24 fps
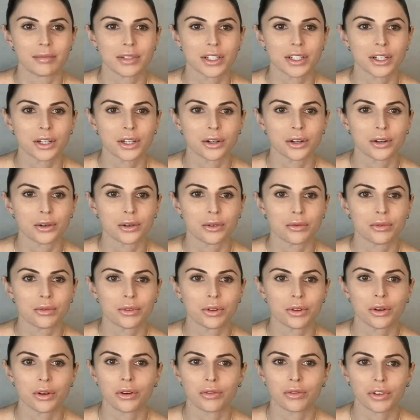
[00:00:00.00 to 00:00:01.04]
So
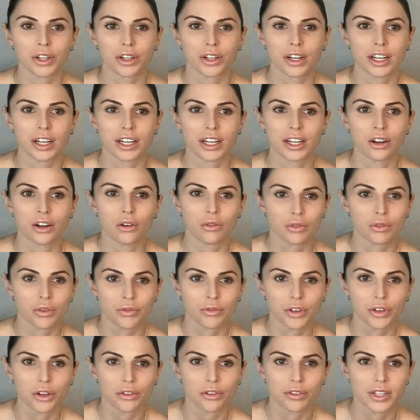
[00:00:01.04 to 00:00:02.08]
we'll go over an
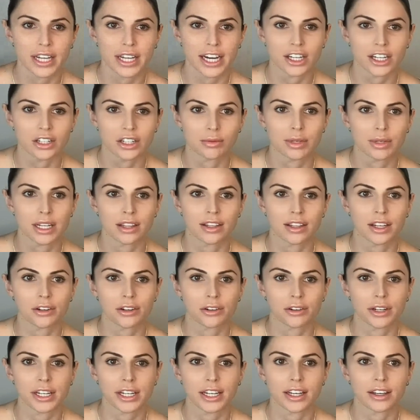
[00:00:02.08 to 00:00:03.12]
overview of attachment
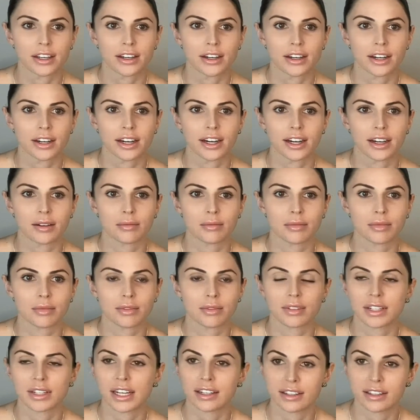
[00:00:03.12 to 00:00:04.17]
theory,
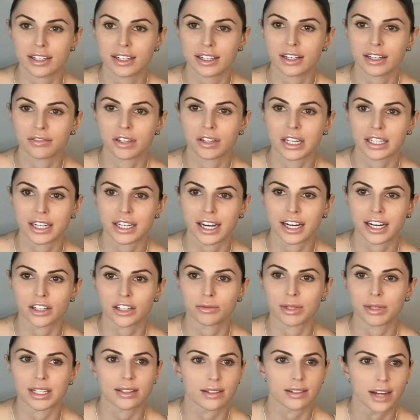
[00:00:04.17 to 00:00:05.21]
the different
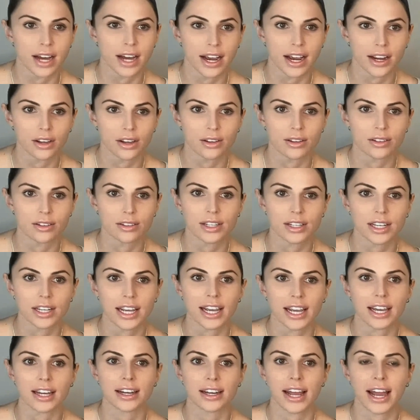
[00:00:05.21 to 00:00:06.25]
attachment styles,
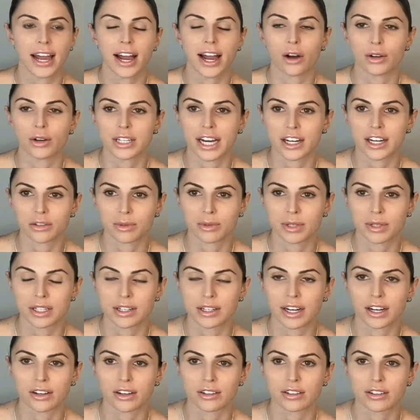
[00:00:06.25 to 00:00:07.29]
and how attachment
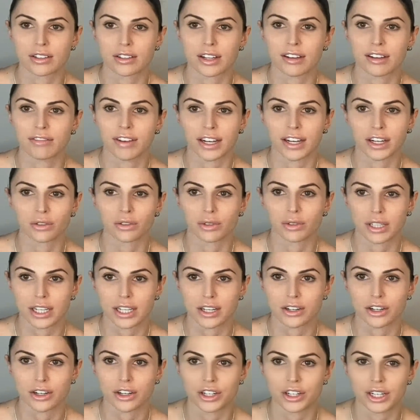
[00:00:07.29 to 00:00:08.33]
styles affect
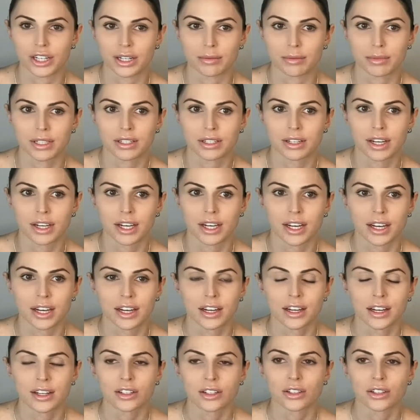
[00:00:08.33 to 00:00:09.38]
relationships.
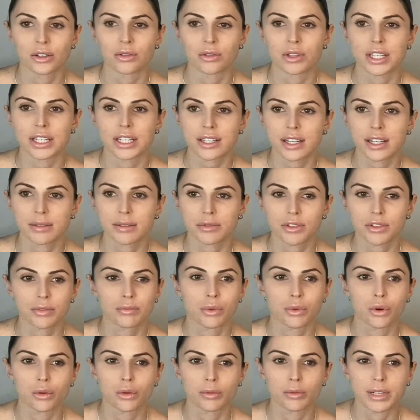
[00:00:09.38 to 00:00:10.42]
So this comes
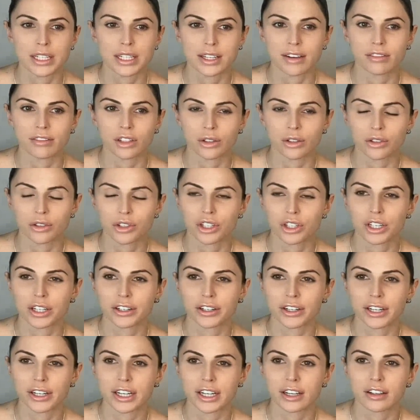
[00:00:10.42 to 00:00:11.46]
from Bowlby's
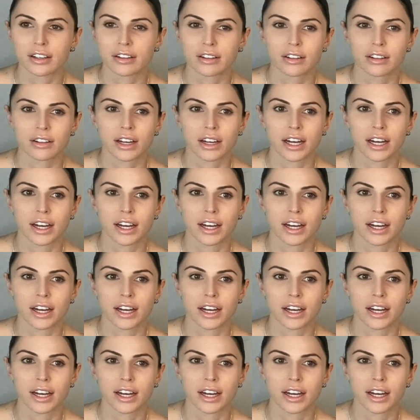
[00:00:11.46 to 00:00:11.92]
evolutionary